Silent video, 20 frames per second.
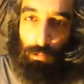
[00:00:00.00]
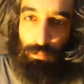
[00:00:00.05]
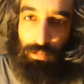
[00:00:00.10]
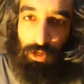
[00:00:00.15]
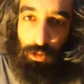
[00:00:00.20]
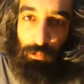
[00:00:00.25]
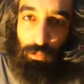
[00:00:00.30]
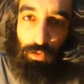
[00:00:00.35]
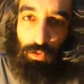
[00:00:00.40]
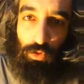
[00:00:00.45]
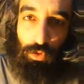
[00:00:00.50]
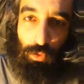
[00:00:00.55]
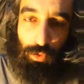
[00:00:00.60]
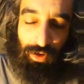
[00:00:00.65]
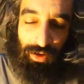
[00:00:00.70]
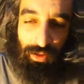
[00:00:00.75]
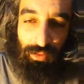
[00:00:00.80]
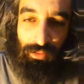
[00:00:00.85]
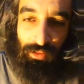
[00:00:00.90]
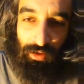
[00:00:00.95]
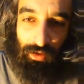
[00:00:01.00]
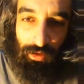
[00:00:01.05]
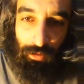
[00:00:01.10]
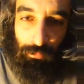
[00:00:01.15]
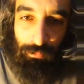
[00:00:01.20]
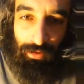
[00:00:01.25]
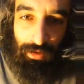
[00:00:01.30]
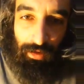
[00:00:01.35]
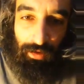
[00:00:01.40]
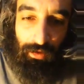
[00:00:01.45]
People who are in the
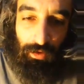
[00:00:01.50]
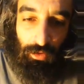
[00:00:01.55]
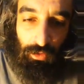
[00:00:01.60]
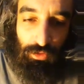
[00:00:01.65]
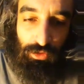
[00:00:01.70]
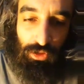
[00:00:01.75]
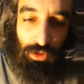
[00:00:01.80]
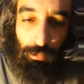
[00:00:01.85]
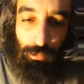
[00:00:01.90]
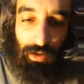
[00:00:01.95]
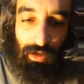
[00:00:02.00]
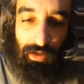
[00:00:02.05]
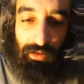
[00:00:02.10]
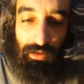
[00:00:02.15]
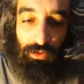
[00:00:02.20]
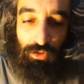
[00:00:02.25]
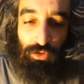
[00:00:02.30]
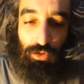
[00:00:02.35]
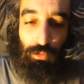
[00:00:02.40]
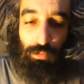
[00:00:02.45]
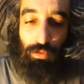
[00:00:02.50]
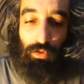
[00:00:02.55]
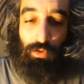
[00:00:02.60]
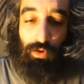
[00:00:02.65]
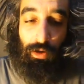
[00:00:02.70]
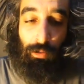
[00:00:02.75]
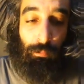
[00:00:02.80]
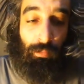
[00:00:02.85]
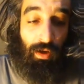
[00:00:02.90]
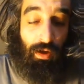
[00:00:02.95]
M K Ultra mind control
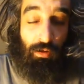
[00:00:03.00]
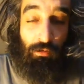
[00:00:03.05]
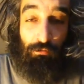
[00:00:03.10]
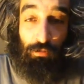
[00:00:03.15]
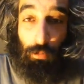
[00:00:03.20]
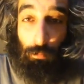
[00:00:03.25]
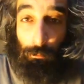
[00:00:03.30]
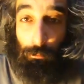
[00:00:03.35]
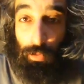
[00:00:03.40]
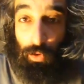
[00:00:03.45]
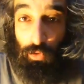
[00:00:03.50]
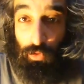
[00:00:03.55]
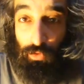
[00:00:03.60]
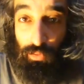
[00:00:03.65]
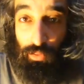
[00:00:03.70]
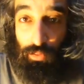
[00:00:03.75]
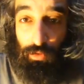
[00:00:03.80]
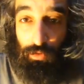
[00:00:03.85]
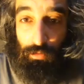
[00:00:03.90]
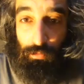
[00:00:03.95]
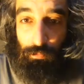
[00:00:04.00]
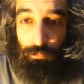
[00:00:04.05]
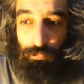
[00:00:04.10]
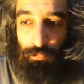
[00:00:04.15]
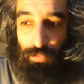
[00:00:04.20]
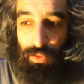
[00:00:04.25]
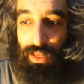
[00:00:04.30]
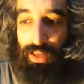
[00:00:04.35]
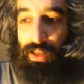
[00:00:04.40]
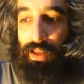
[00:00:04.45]
program from birth
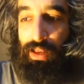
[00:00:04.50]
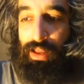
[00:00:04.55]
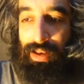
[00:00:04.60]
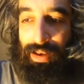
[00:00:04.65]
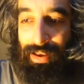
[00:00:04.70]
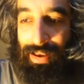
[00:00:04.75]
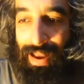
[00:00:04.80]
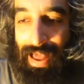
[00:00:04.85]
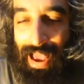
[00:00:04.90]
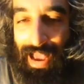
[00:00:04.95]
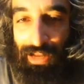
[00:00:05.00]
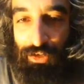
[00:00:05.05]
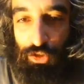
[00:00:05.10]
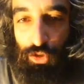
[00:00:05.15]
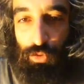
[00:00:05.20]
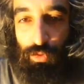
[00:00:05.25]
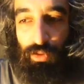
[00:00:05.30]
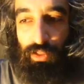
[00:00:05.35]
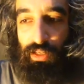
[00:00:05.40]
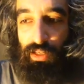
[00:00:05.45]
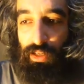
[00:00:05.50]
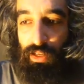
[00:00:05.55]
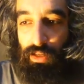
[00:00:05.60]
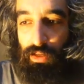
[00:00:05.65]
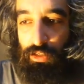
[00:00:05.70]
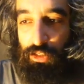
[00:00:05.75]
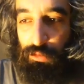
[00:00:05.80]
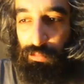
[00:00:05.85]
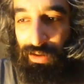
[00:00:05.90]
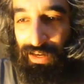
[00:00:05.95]
naturally,
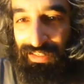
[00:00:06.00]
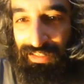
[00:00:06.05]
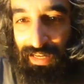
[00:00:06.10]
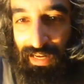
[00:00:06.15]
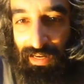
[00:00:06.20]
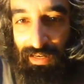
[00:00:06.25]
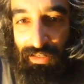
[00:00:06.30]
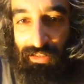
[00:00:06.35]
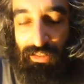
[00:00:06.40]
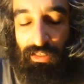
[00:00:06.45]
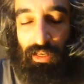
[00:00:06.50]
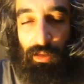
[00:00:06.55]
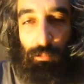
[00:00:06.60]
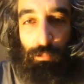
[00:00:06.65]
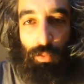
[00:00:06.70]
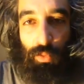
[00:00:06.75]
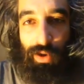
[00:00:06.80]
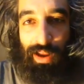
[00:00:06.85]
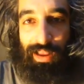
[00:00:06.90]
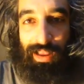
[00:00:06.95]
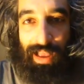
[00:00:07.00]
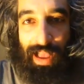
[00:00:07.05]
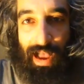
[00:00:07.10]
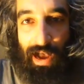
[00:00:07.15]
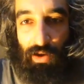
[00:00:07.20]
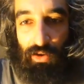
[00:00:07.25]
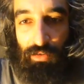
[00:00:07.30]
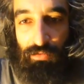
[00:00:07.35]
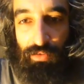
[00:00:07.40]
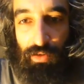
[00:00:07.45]
spontaneously break
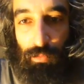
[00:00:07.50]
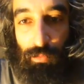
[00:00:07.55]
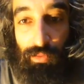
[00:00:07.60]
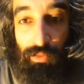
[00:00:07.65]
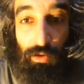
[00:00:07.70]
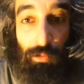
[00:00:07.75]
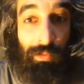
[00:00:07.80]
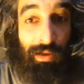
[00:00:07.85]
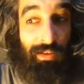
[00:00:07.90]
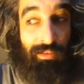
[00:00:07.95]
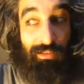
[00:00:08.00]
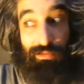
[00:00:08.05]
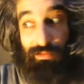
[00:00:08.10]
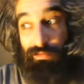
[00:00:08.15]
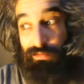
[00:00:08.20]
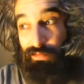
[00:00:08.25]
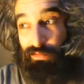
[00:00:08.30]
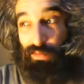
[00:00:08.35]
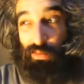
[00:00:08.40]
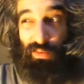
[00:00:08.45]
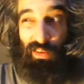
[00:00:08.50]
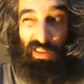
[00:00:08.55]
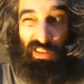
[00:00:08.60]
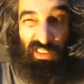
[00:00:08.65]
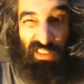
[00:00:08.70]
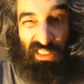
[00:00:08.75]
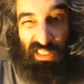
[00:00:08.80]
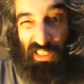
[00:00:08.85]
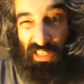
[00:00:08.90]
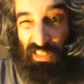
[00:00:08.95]
out of it when they're about
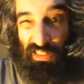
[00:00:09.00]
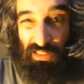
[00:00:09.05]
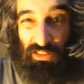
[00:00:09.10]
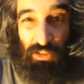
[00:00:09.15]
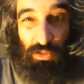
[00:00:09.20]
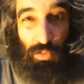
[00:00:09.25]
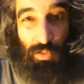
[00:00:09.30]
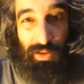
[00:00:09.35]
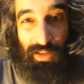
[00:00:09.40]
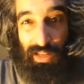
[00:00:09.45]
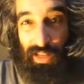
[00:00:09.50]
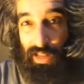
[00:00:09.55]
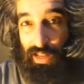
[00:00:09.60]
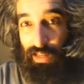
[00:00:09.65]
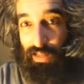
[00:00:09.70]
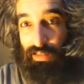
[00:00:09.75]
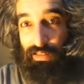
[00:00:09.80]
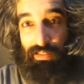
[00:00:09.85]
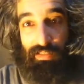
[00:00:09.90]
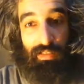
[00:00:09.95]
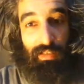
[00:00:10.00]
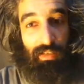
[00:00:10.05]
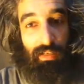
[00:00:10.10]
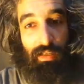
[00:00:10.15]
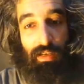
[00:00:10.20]
twenty-six, twenty-eight.